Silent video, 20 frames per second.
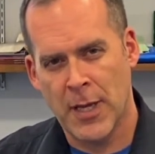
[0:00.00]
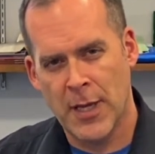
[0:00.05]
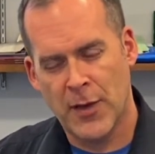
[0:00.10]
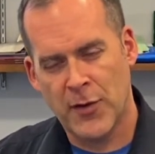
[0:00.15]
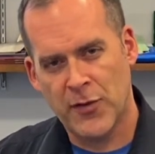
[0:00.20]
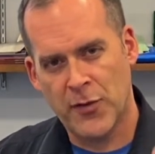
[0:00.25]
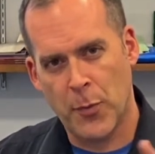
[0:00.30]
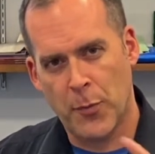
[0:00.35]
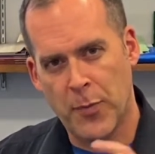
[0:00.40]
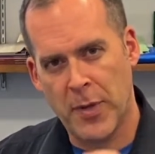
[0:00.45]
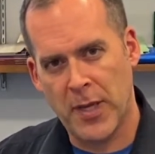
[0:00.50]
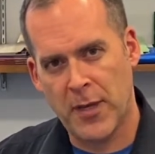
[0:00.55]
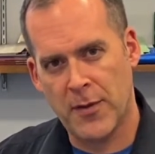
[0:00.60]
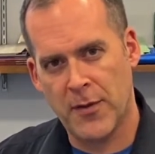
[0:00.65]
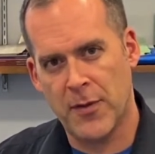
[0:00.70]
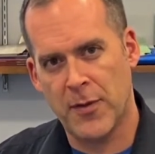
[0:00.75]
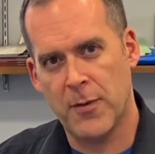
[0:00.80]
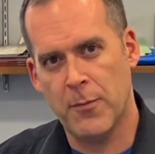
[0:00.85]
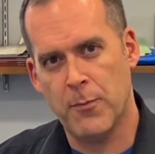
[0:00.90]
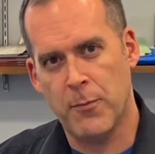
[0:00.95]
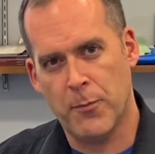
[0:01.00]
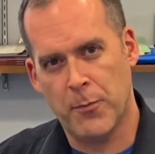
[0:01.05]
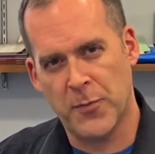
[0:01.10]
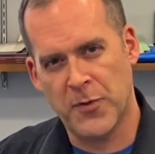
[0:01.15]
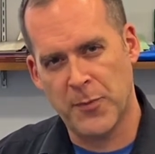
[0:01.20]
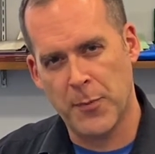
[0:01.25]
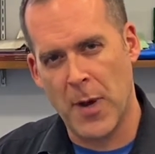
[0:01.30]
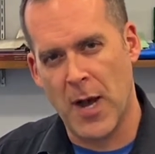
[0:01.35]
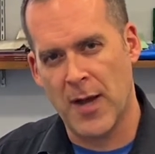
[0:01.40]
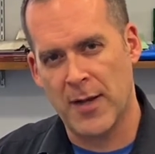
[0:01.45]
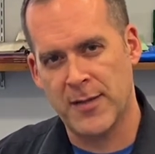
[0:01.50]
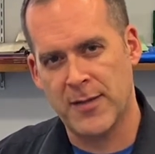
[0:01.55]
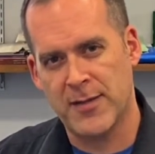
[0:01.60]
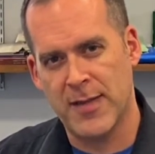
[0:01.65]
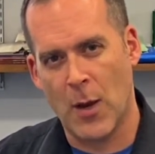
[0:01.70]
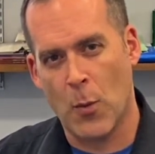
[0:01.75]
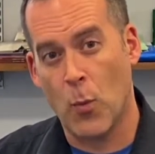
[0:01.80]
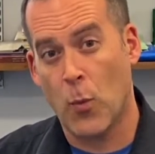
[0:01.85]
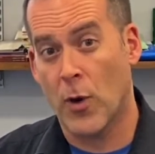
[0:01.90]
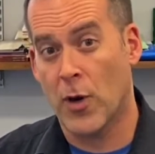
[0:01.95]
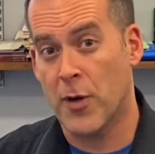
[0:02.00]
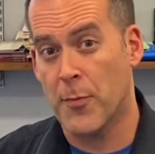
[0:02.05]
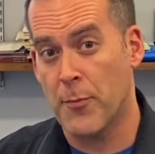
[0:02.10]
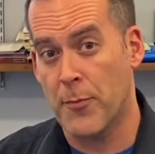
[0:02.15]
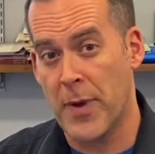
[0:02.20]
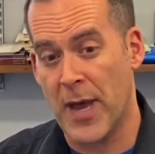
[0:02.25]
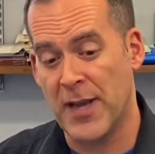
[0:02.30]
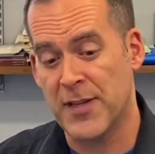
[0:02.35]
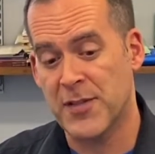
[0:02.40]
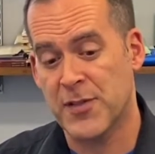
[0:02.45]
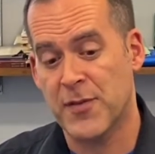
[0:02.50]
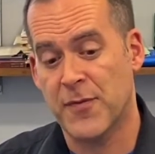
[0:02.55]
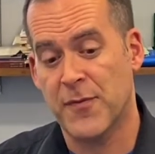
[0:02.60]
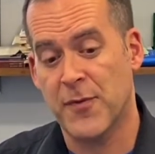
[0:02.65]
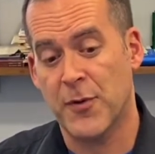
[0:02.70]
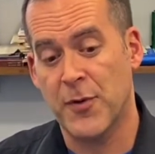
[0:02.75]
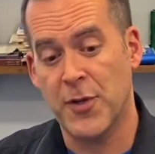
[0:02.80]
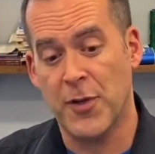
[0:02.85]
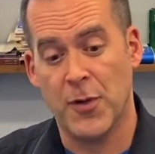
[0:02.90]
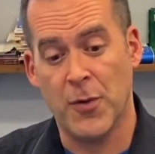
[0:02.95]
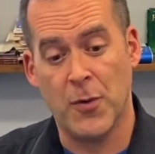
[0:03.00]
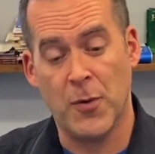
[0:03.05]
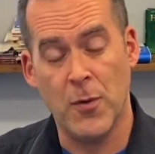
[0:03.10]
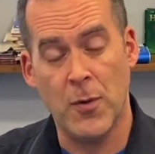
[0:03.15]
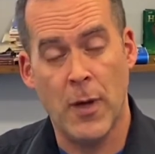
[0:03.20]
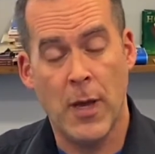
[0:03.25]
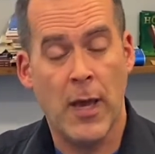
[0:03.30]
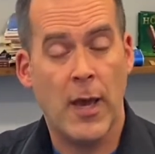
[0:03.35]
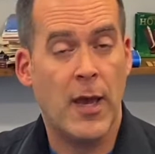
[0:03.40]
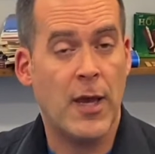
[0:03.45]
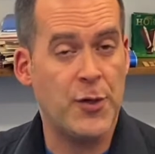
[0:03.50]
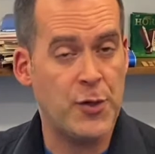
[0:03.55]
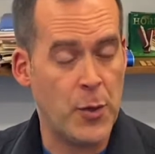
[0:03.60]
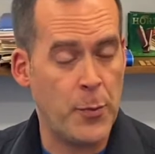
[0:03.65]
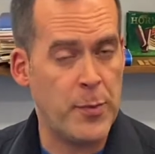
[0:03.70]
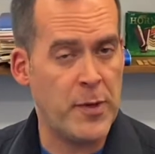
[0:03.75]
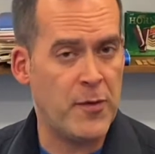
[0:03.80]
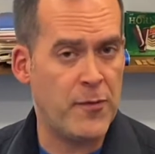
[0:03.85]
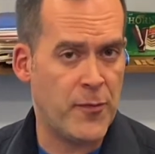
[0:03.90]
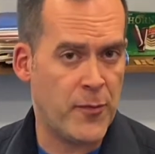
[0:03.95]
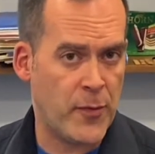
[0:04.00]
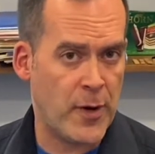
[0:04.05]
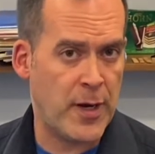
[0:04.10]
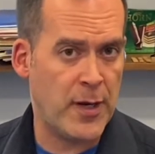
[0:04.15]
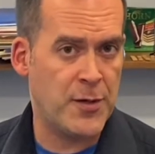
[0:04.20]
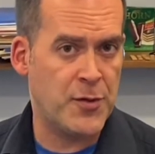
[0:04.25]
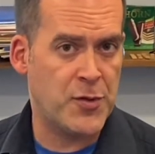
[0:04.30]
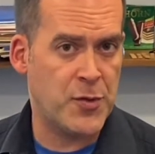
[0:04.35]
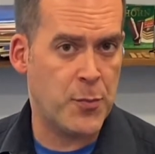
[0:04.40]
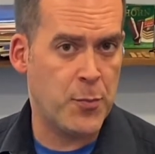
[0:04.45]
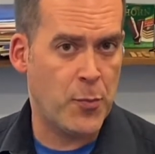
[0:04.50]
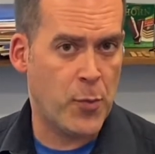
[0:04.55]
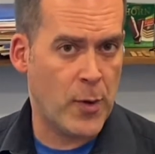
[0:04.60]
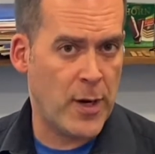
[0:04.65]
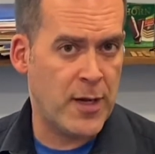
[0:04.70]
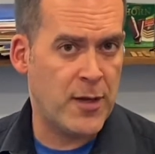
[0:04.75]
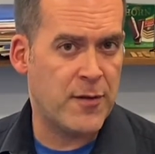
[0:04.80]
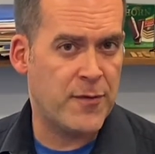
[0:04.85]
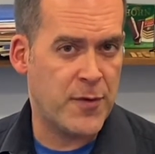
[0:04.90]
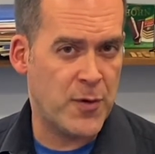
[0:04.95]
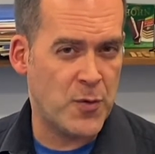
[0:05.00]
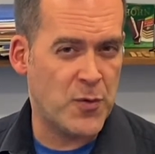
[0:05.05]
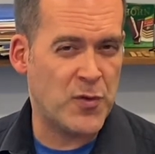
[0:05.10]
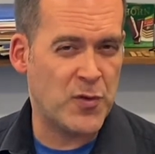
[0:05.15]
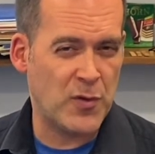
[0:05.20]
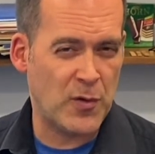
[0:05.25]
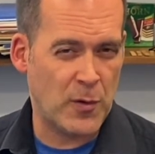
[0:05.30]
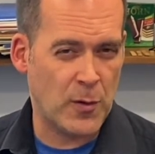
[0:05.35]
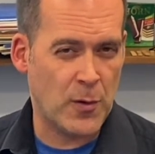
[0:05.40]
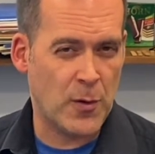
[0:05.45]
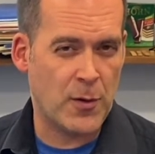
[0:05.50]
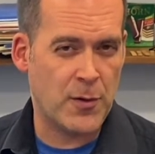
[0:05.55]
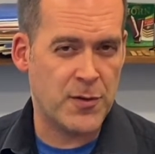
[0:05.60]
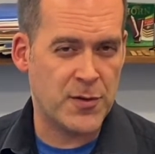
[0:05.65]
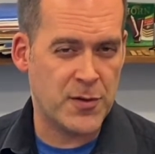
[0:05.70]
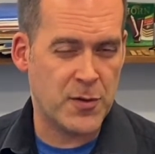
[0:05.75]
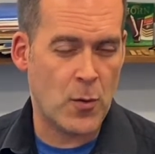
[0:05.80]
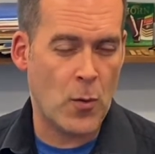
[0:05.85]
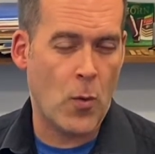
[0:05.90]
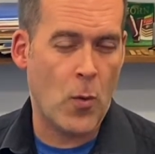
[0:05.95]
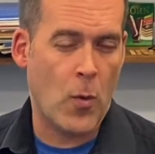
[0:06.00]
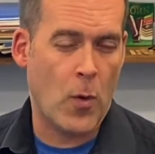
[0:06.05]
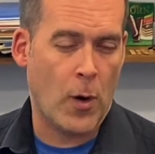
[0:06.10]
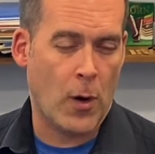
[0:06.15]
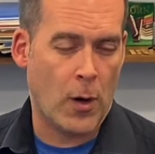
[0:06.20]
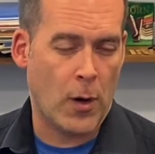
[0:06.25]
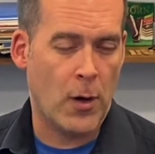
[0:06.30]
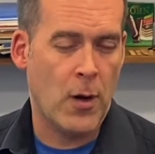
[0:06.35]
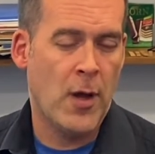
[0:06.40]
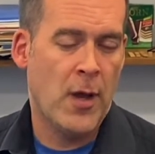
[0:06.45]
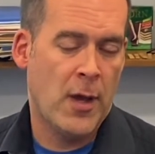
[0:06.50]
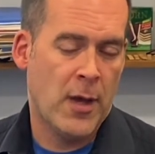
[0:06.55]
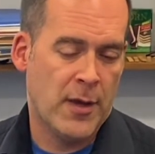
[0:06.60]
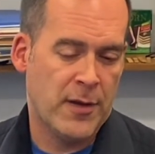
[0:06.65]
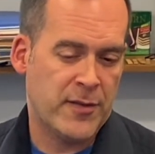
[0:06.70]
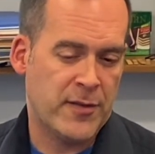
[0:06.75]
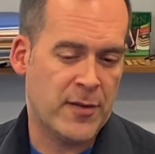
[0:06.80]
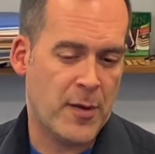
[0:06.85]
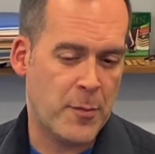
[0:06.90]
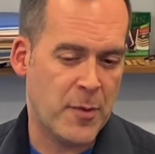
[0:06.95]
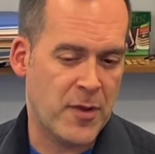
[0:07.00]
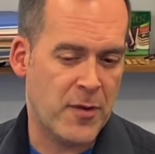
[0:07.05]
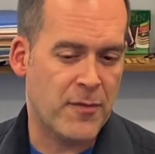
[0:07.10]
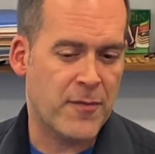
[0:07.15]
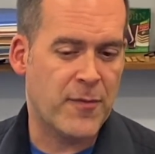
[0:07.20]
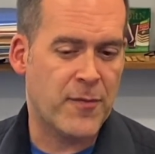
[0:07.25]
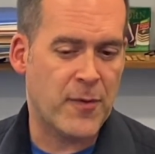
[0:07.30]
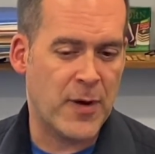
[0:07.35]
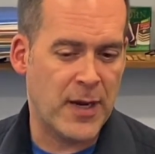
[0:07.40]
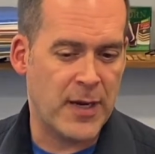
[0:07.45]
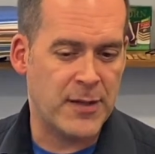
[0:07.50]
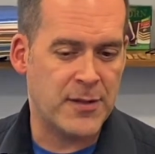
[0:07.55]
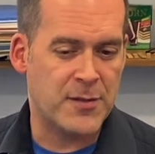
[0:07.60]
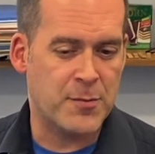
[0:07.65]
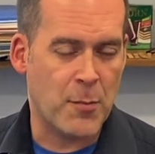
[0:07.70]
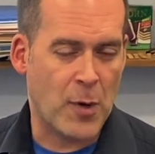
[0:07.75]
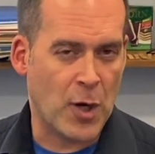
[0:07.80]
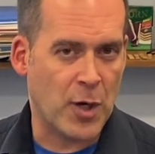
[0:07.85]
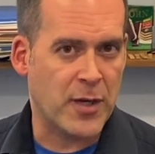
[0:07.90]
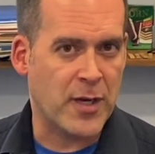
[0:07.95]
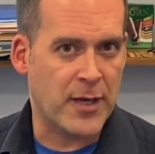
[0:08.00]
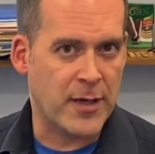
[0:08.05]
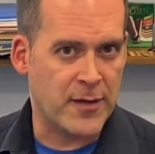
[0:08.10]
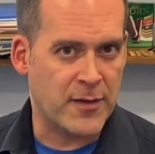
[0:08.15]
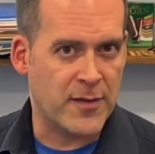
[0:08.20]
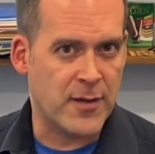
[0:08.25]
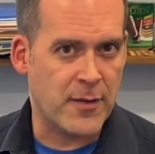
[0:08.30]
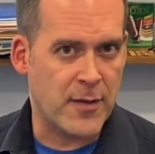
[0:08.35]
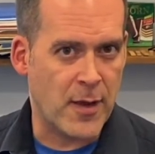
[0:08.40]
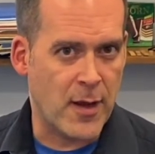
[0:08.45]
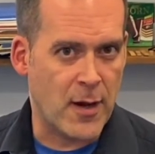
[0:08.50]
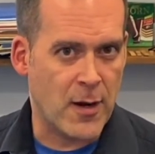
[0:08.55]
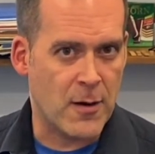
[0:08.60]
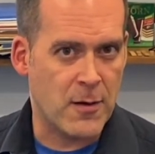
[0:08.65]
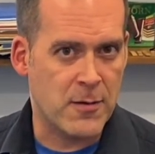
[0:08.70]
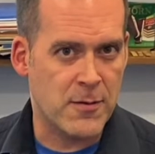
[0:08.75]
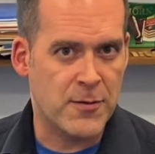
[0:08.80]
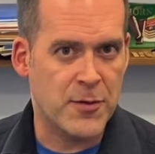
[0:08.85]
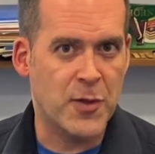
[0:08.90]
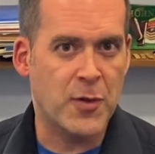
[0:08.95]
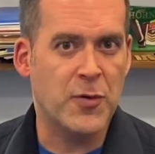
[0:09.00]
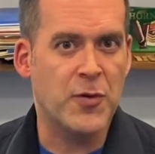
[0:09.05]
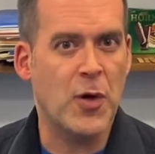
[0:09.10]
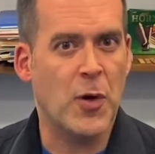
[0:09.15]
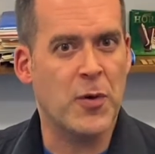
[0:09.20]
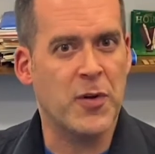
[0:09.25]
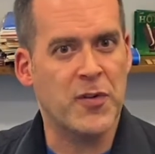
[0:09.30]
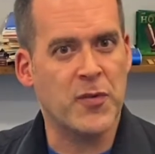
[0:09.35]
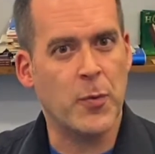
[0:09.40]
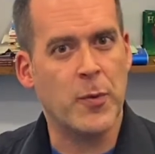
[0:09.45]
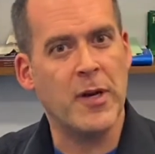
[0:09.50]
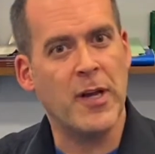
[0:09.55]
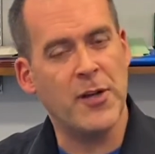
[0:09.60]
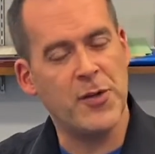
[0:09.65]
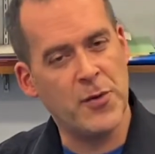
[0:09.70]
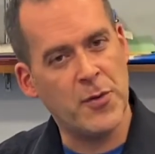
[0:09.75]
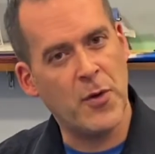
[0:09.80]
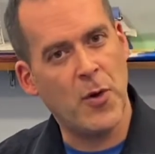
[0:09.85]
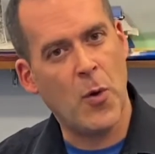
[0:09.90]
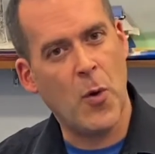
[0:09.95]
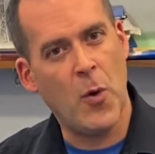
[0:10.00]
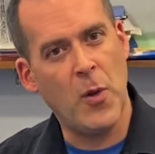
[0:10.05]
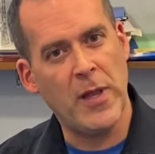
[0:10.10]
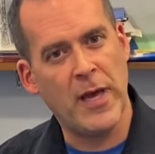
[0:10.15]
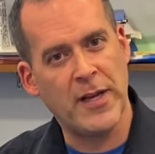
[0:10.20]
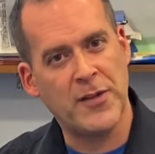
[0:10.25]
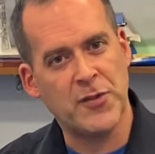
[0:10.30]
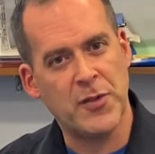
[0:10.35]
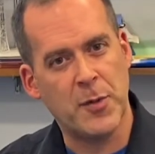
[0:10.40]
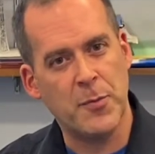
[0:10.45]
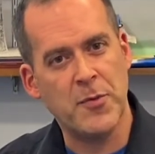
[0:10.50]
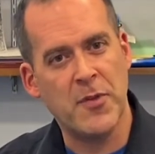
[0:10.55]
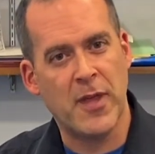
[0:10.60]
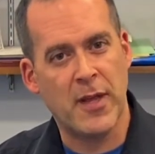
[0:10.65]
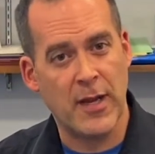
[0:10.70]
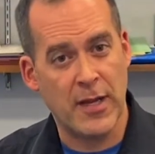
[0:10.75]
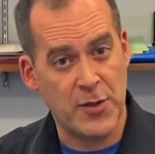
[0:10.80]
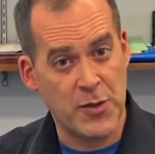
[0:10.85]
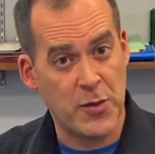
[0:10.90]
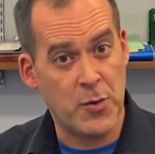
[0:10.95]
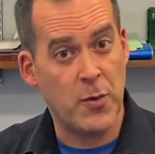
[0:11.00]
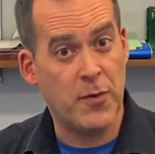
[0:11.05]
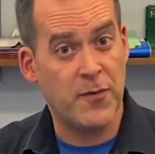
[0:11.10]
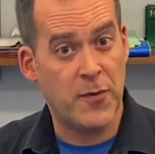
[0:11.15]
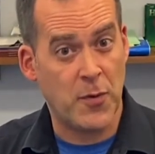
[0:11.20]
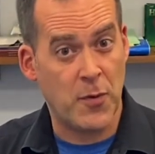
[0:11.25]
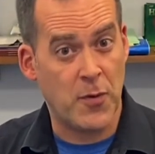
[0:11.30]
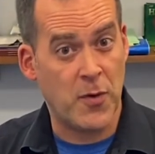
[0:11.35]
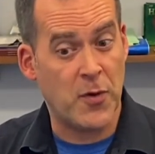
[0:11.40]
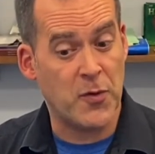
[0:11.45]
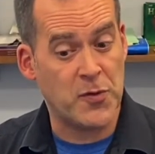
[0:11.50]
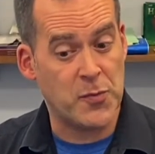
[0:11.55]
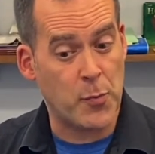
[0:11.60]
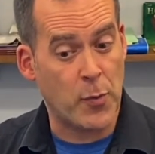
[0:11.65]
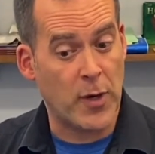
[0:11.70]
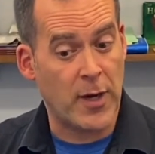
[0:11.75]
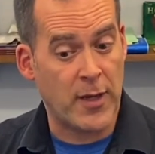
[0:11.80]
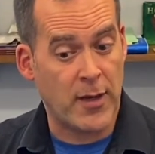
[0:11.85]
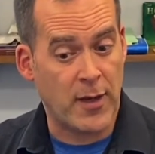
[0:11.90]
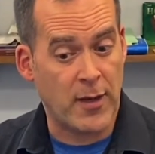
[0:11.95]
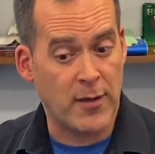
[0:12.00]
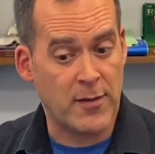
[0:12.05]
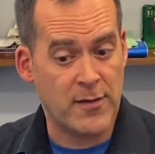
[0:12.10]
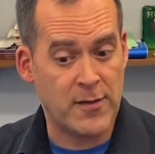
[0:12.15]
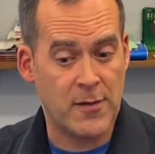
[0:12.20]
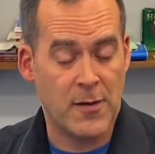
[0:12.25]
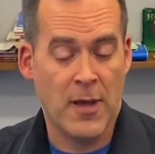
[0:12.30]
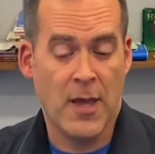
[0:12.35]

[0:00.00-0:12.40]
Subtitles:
So pick the spots that work best for you, and don't be afraid to break a few slurs or some of the phrase markings in there. You'll notice when I do the whole excerpt that I do a few of those breakings.